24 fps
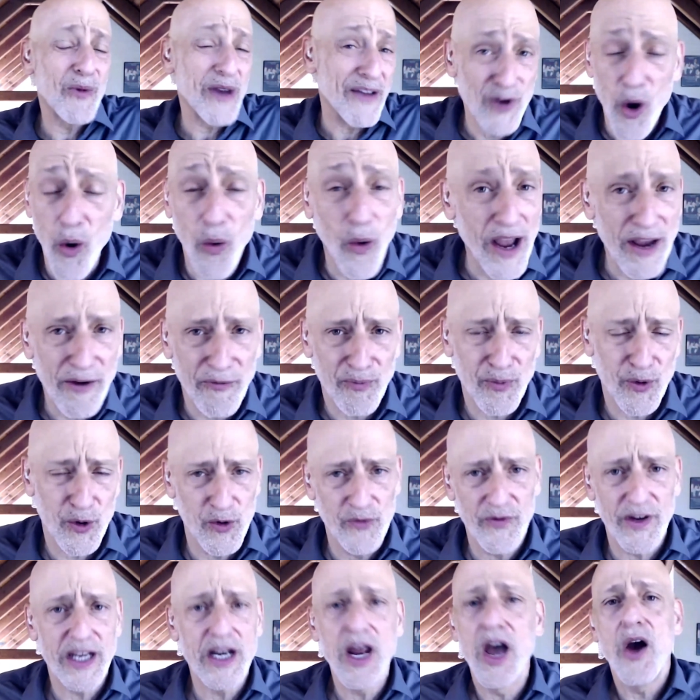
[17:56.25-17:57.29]
We have no way of
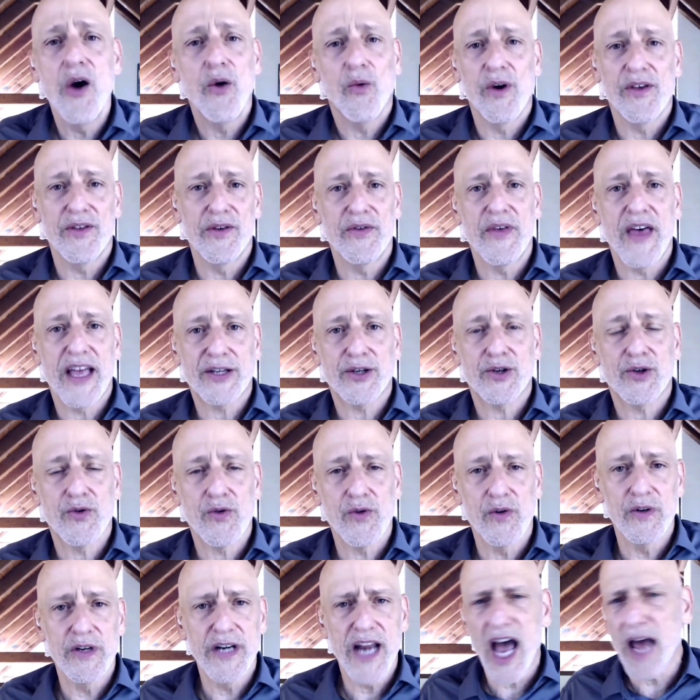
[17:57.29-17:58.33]
proving whether that's
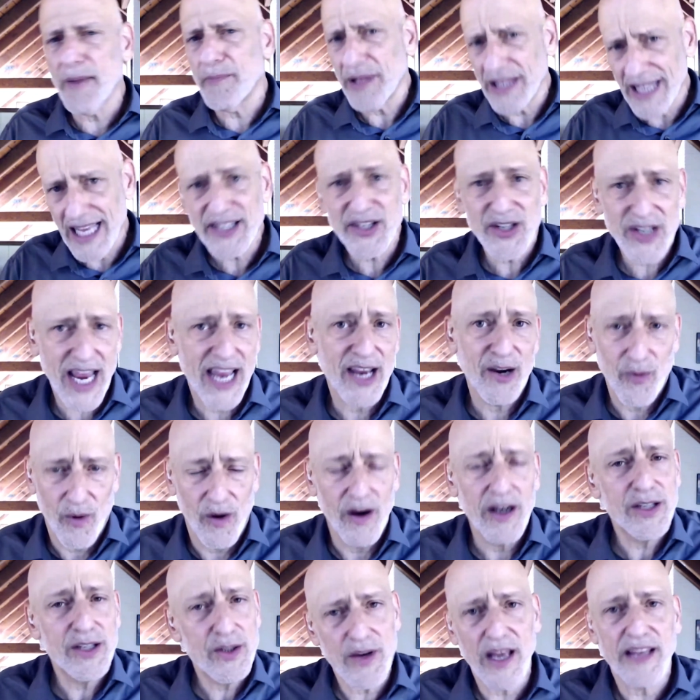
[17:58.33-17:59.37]
true or not, but let's say
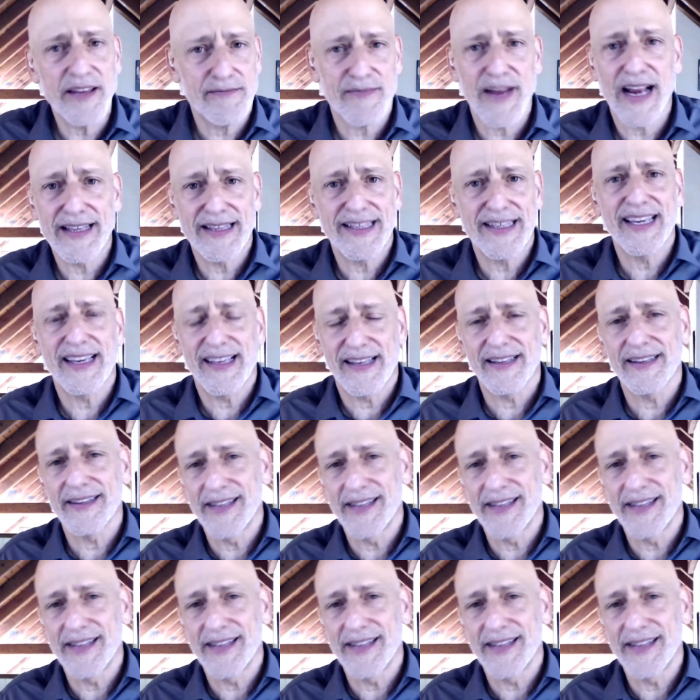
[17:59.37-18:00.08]
it was. I think